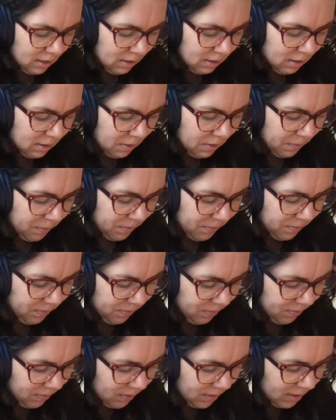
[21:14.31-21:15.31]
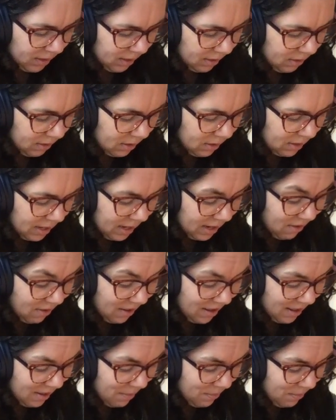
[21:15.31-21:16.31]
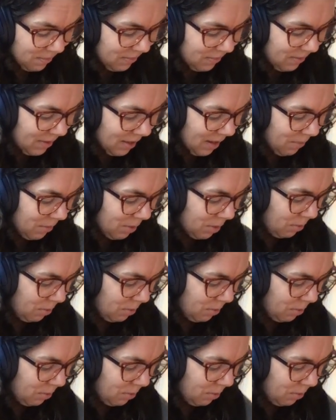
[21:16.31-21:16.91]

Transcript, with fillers: So so now I'm I'm the